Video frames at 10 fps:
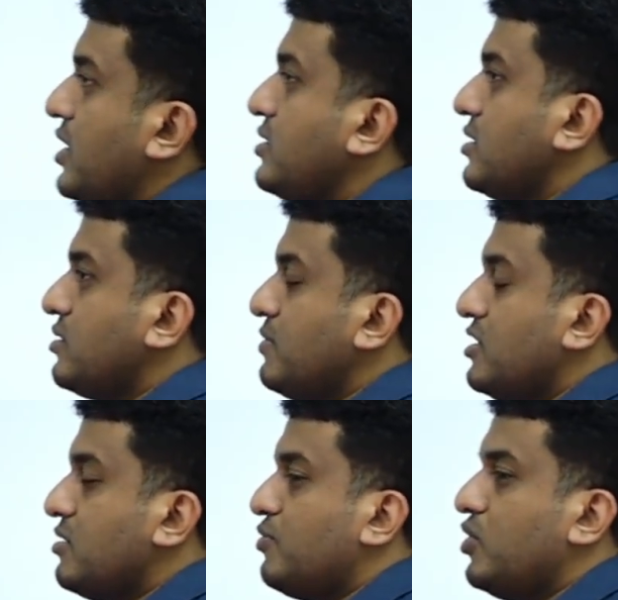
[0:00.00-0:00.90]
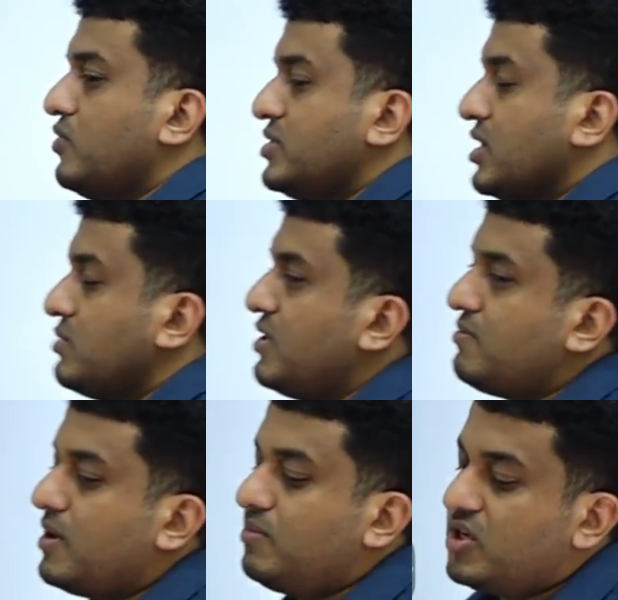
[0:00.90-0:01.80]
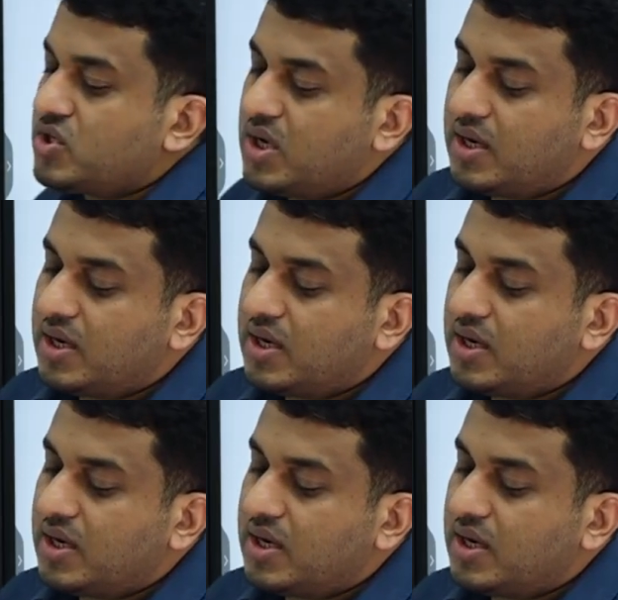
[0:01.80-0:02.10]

assessment report, which has been published in